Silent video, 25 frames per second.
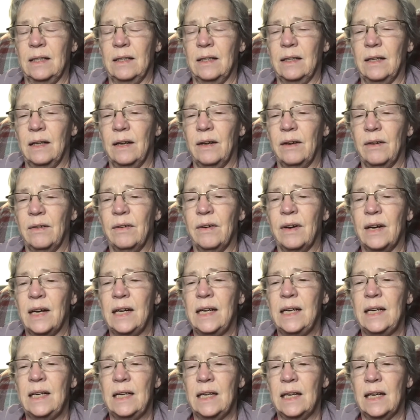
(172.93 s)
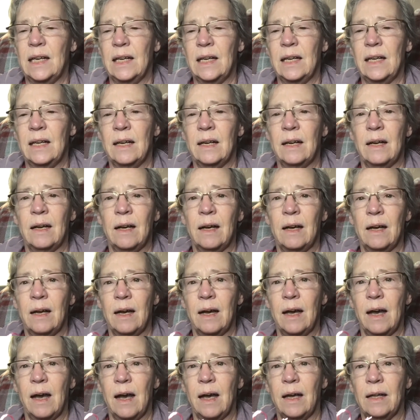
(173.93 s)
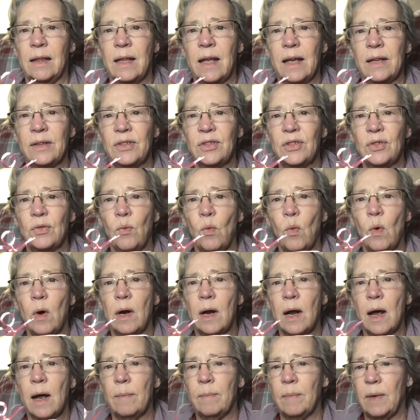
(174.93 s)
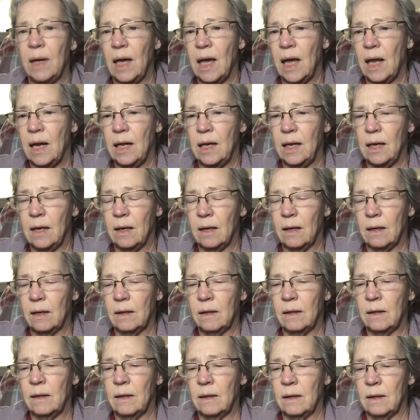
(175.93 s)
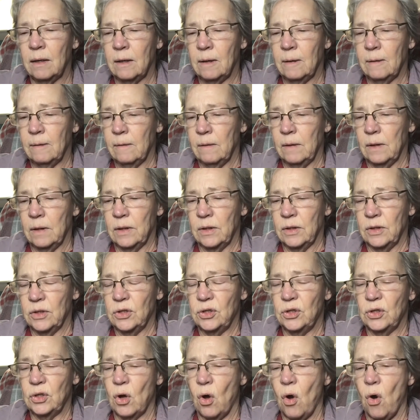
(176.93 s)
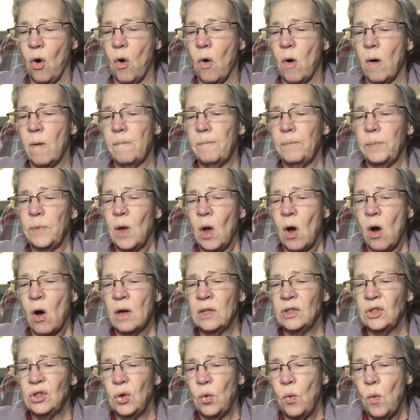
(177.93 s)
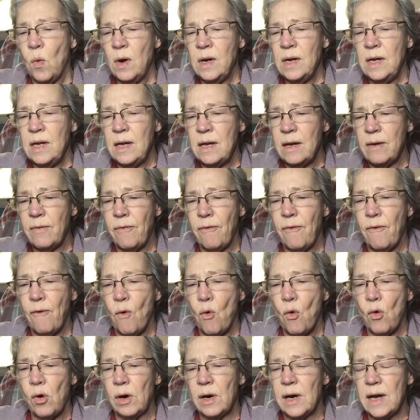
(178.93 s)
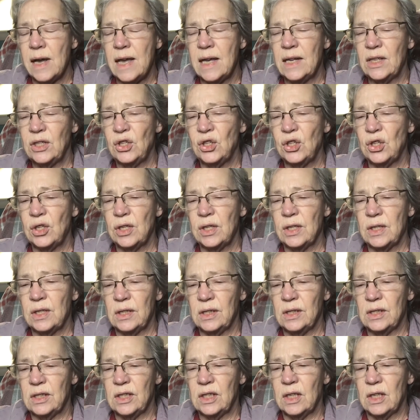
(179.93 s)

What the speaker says: All right, and that's what I'm getting. So on 24 inches